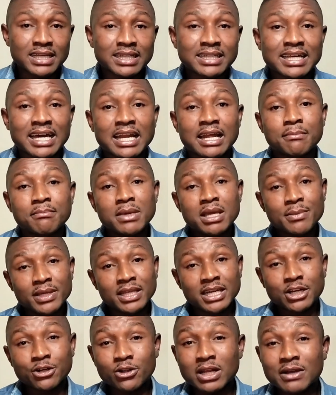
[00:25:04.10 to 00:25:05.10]
and maybe in
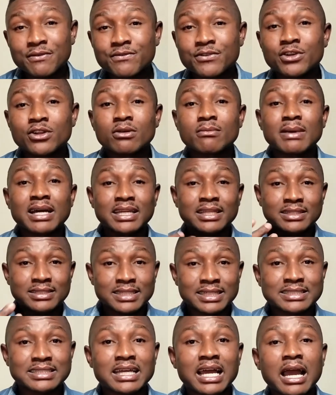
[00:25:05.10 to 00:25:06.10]
another video might
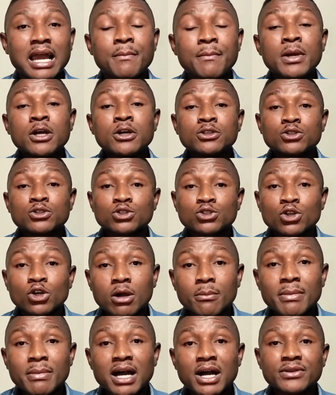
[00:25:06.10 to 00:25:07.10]
take time to talk
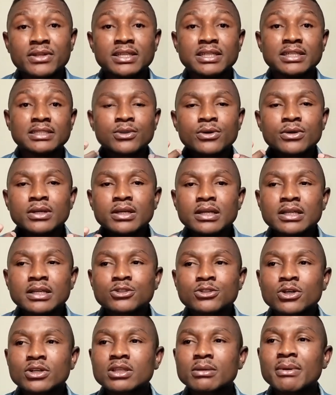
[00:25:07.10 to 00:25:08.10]
about this. He
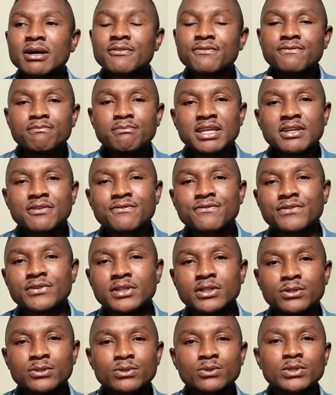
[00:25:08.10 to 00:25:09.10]
talked about being
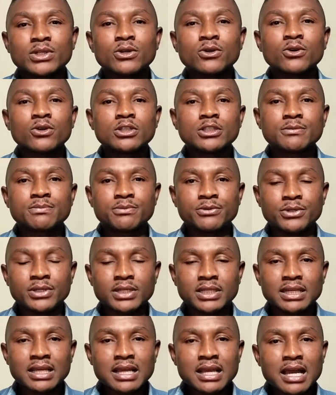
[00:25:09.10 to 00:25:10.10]
filled with the Holy Spirit
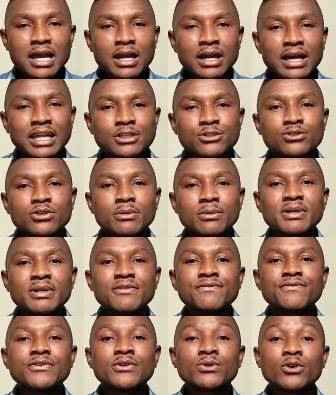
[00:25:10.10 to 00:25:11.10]
as you're being
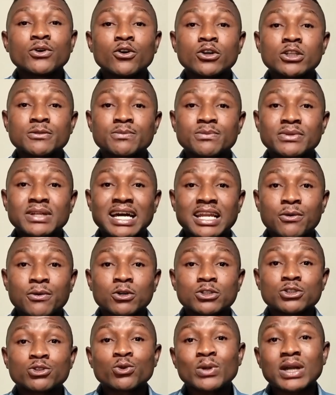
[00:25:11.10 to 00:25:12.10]
filled with Holy Spirit. And he was
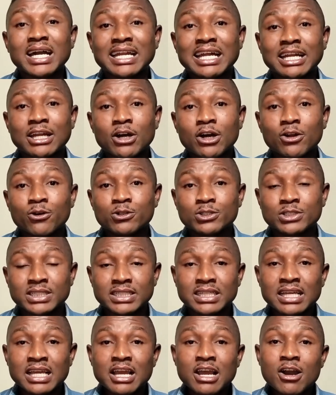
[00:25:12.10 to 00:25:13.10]
doing an
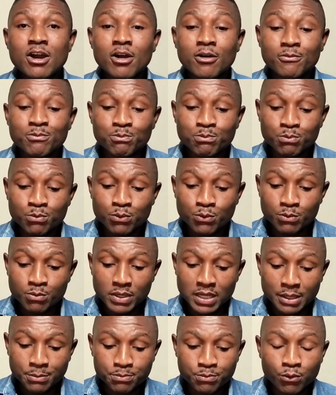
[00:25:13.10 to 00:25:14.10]
analogy of
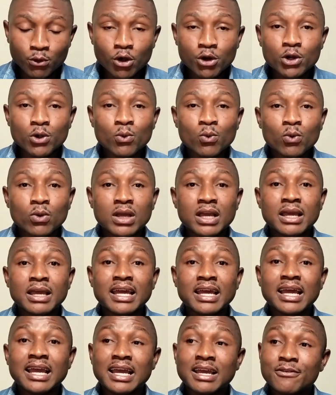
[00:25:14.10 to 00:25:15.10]
um, pouring
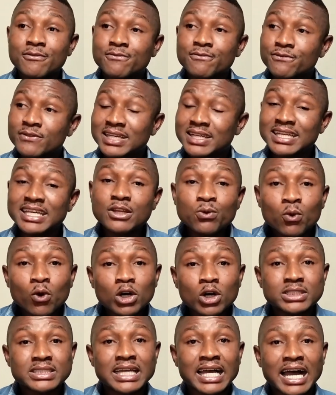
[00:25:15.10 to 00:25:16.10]
a, a, clean
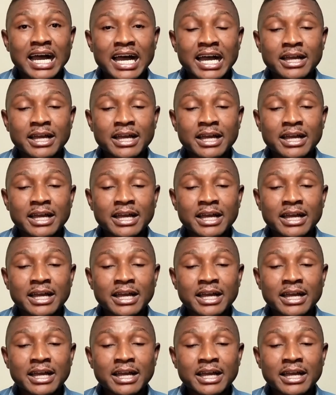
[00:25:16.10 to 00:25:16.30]
water